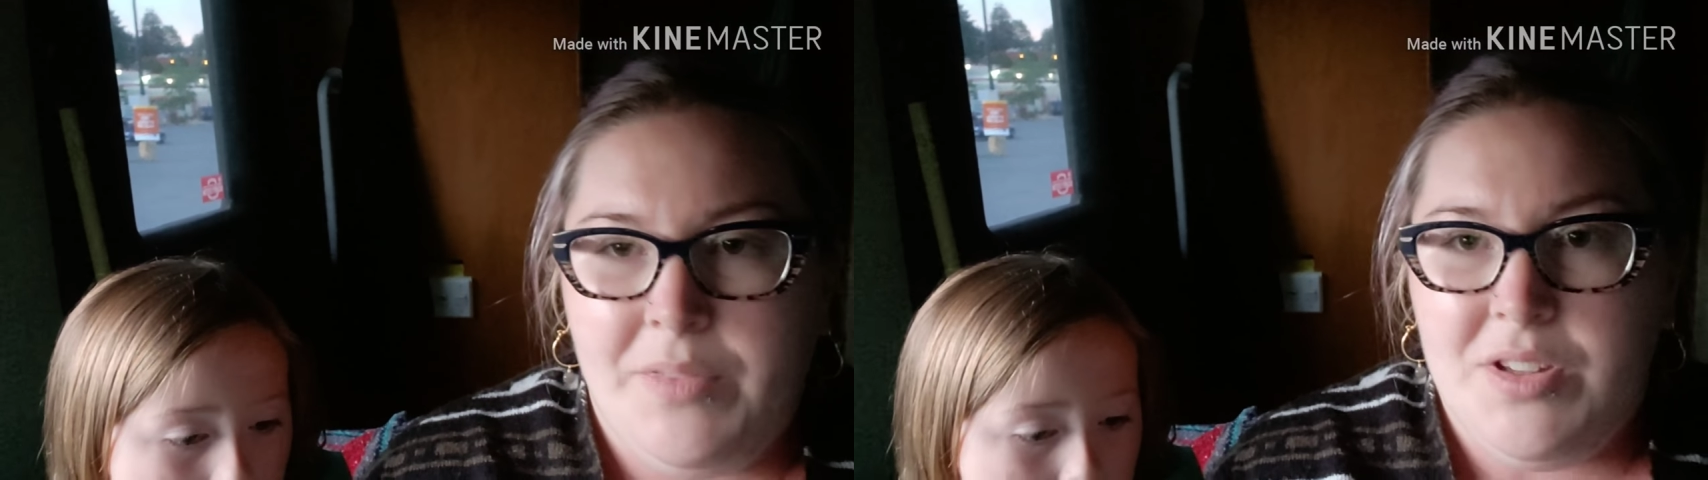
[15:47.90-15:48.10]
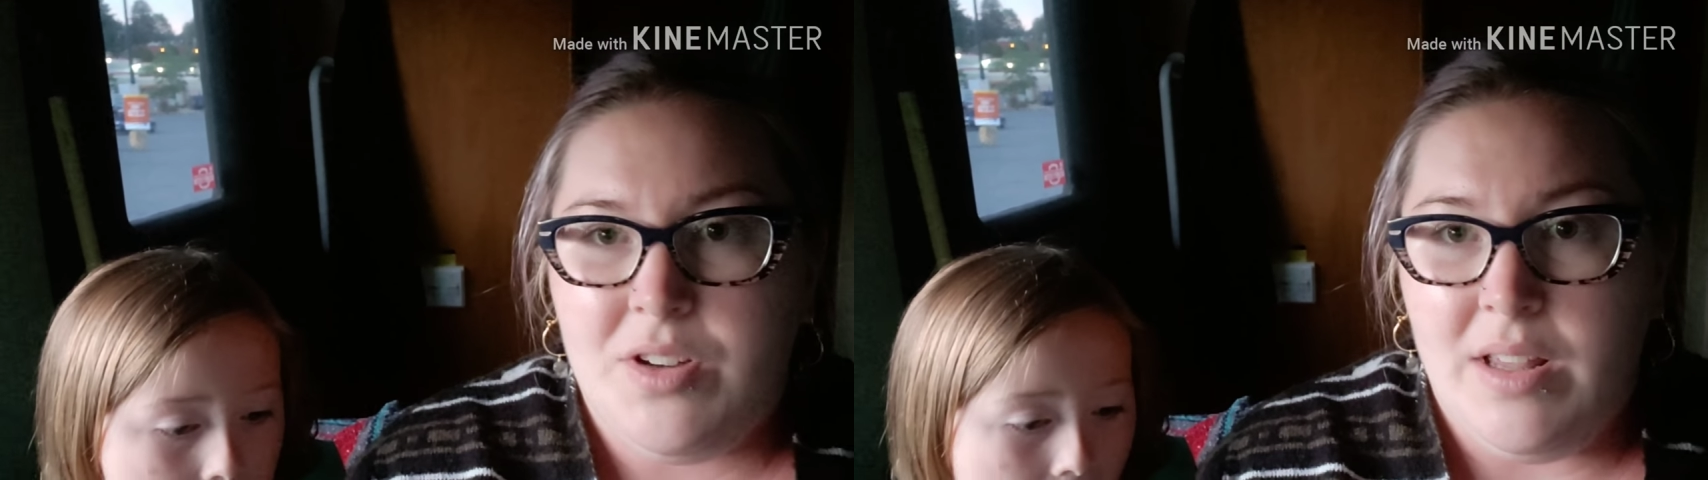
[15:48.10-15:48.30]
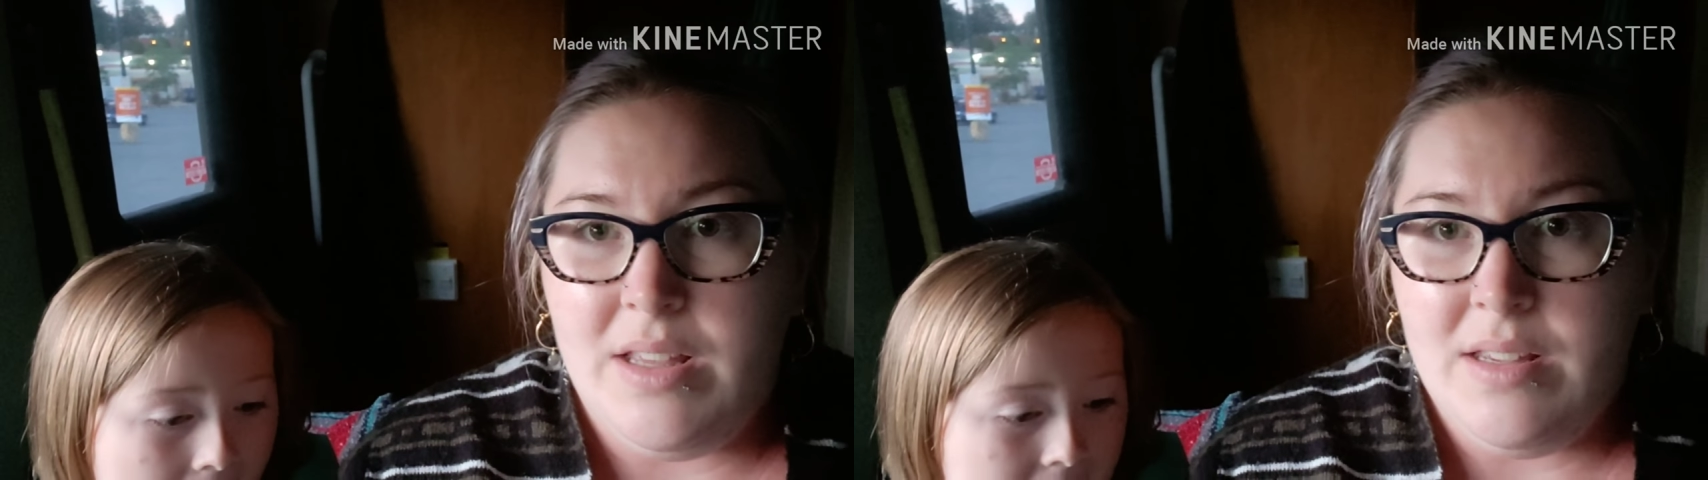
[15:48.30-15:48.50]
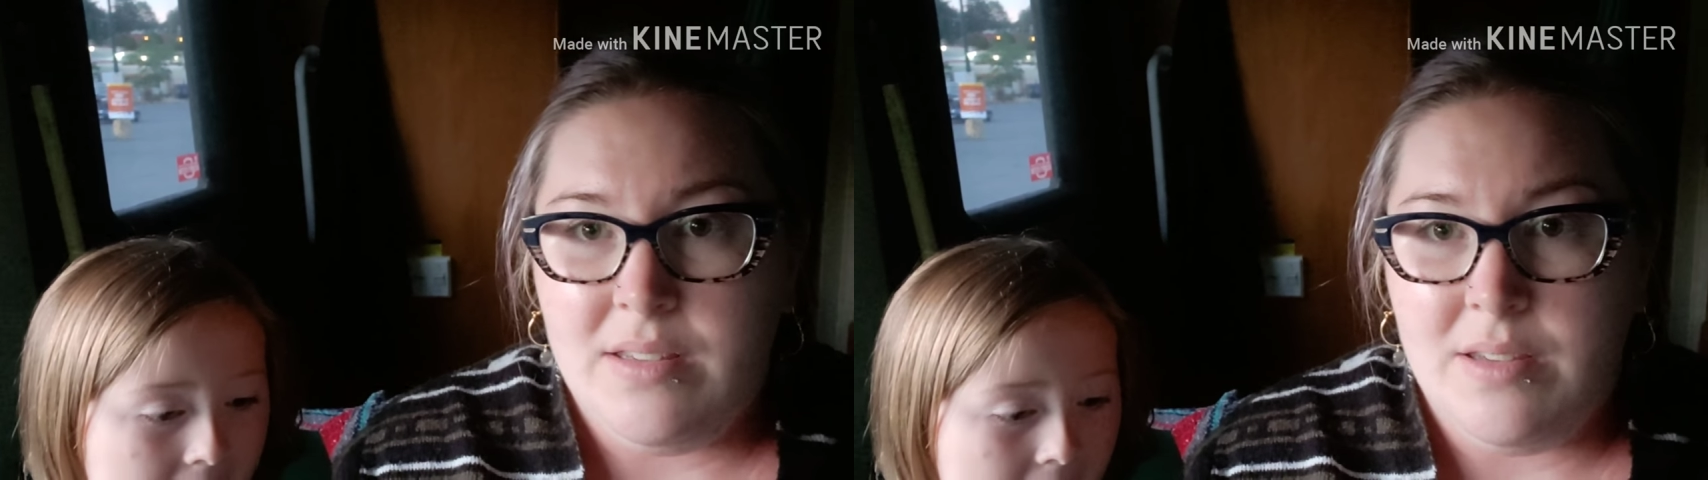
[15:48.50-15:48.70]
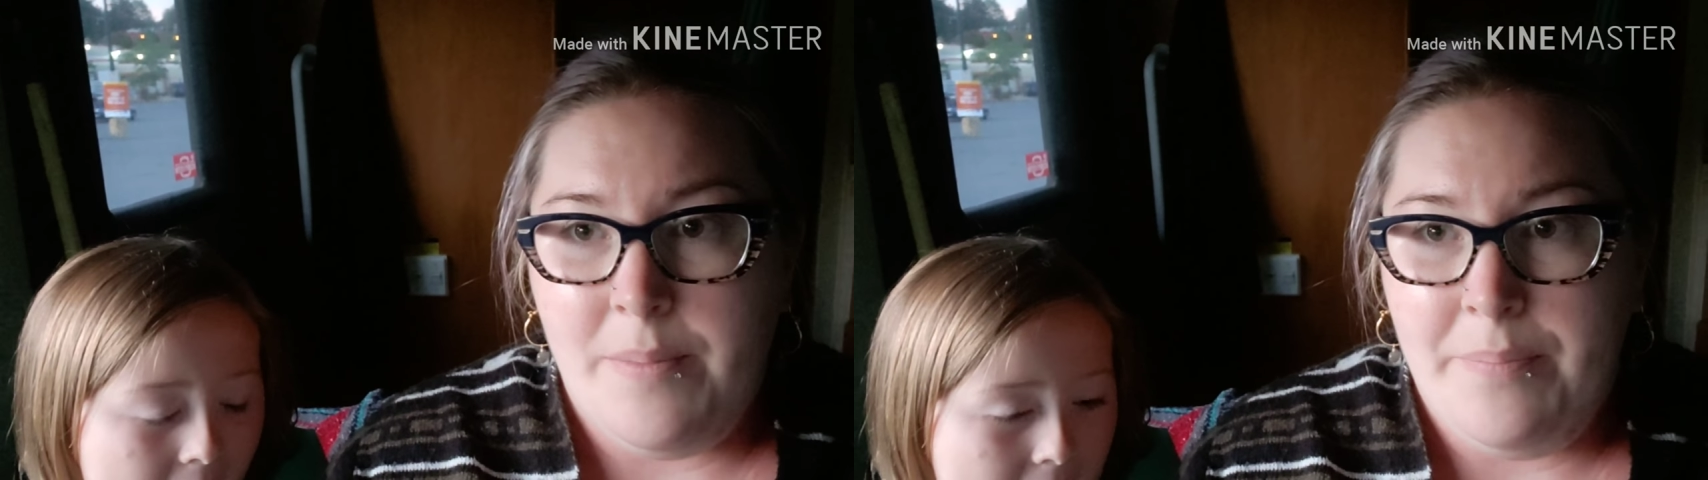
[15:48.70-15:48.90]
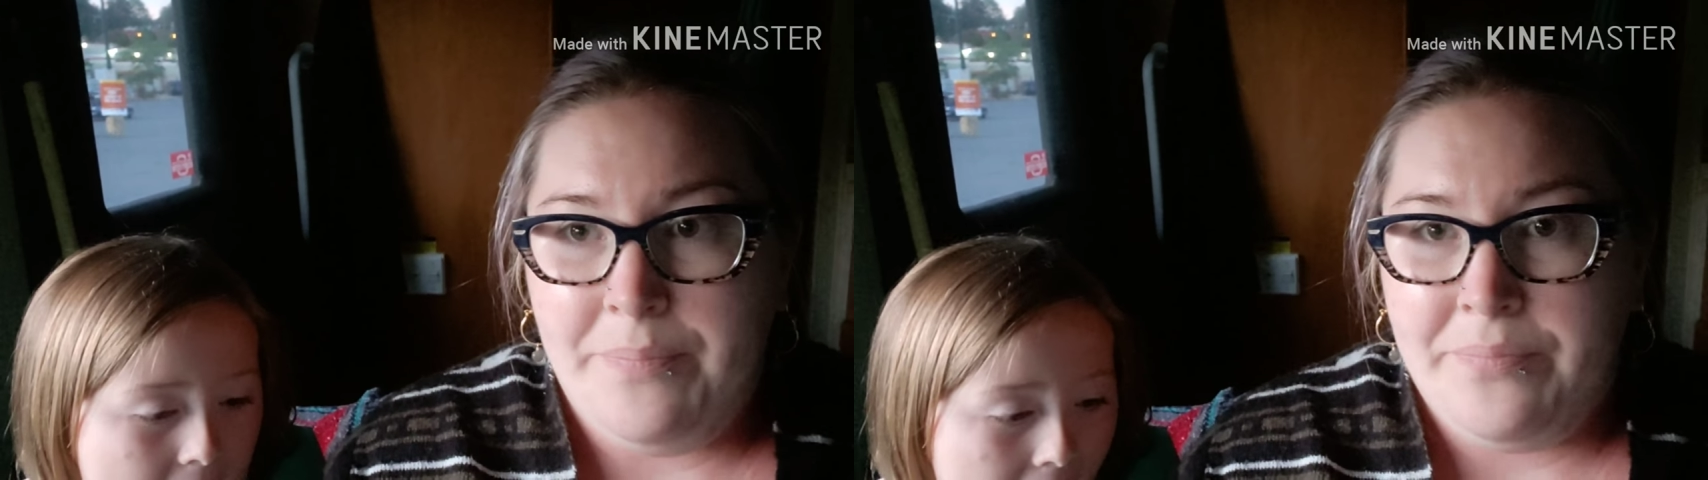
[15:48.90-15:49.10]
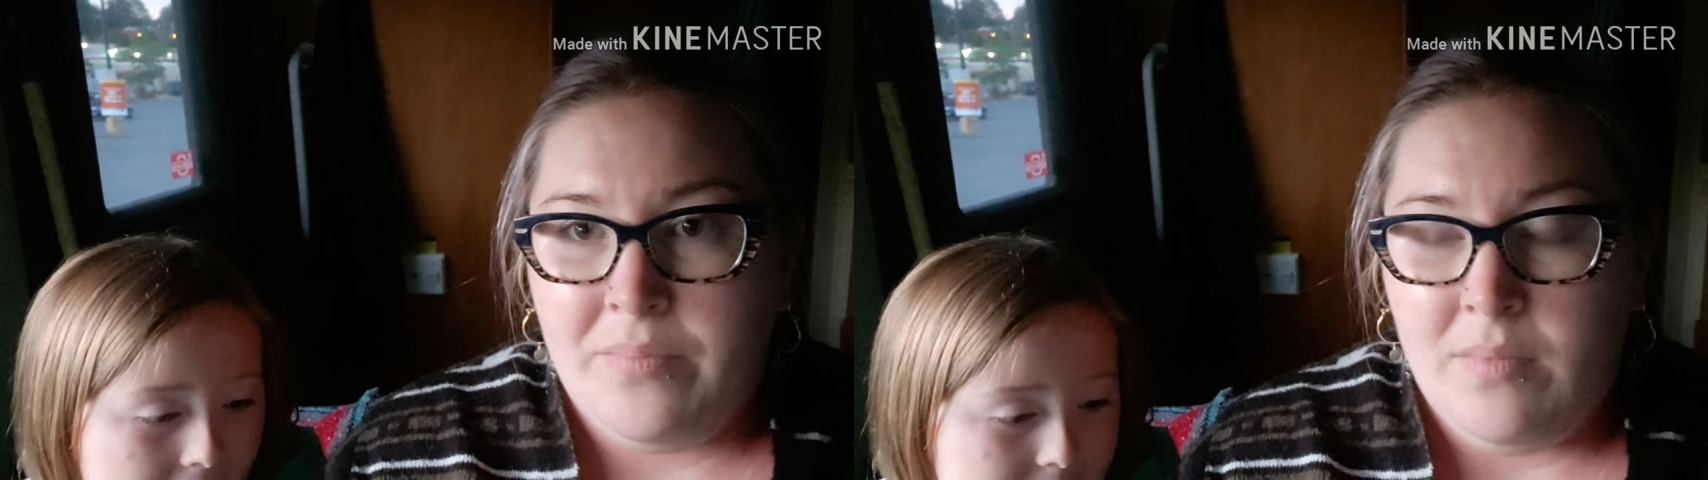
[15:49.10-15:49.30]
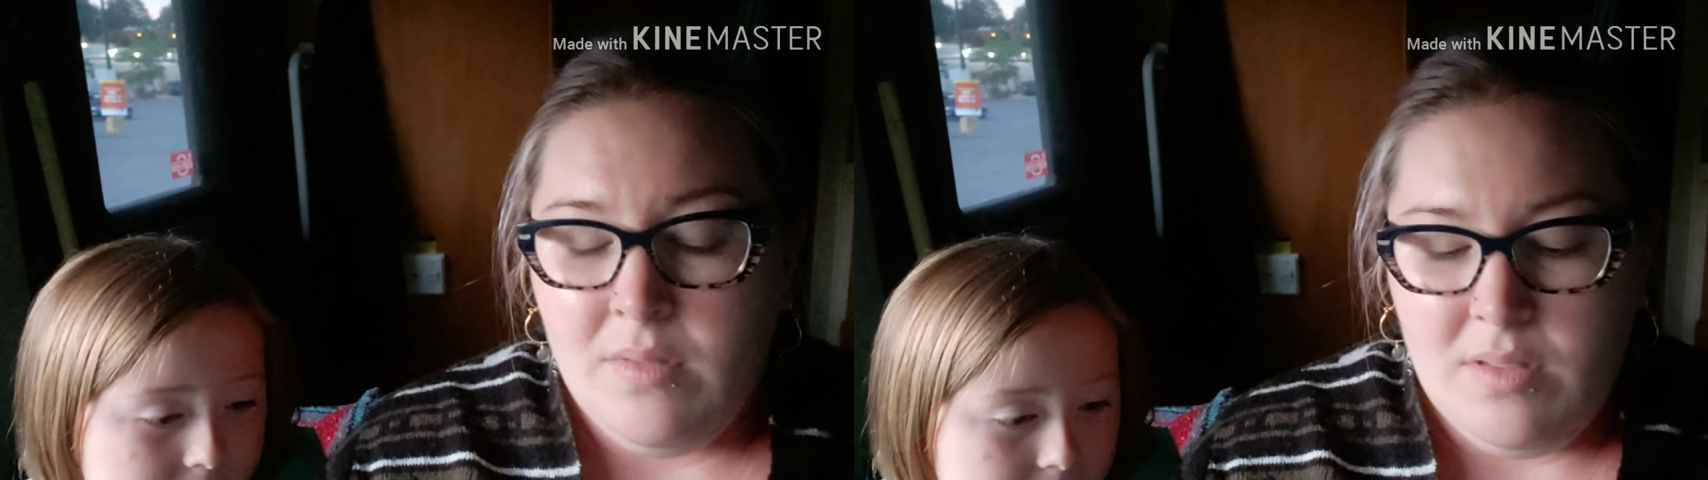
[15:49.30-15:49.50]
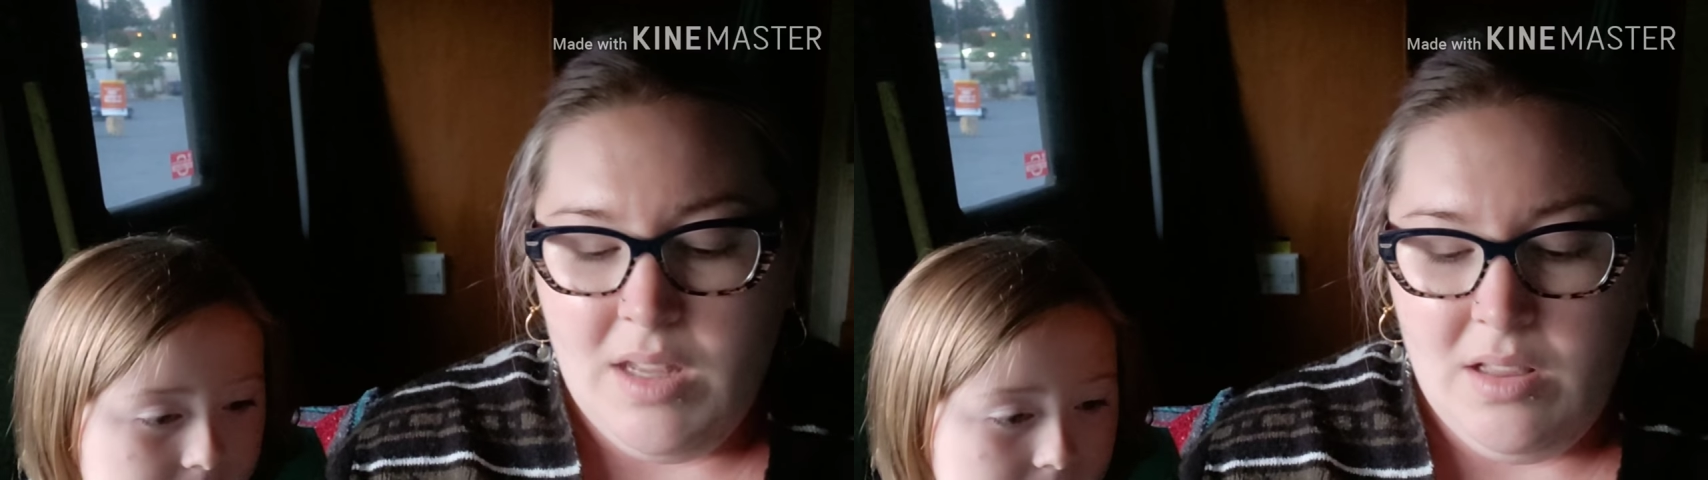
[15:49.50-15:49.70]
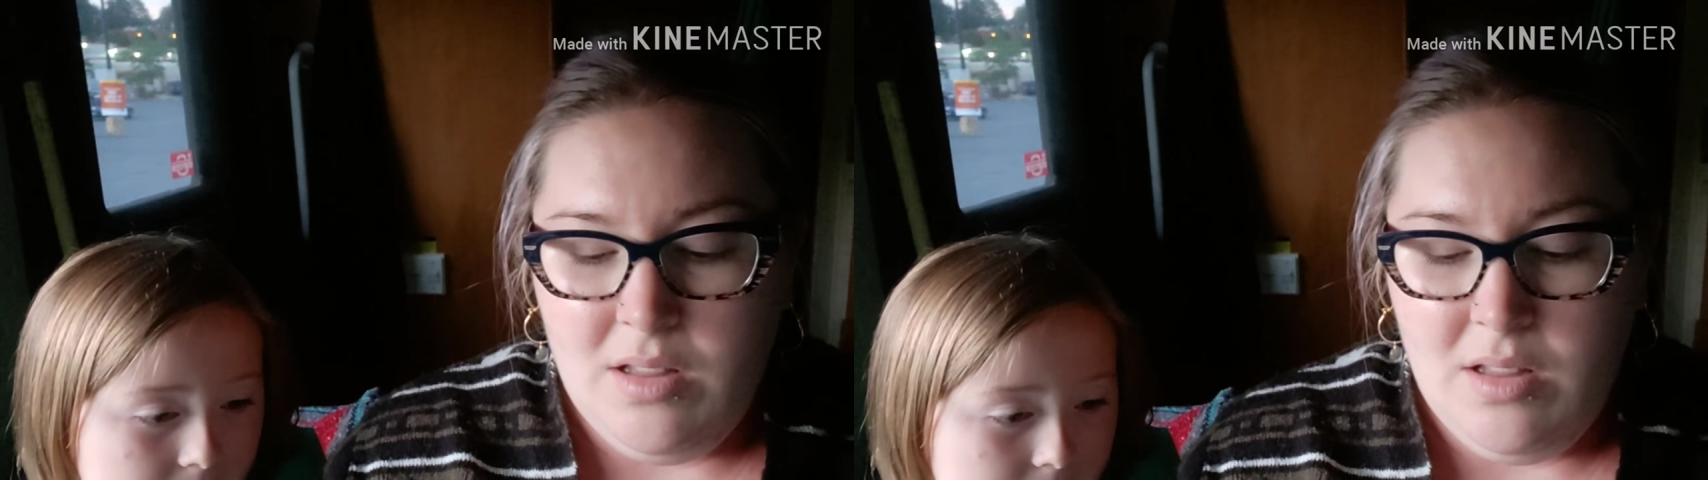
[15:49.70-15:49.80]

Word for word: let's try these. They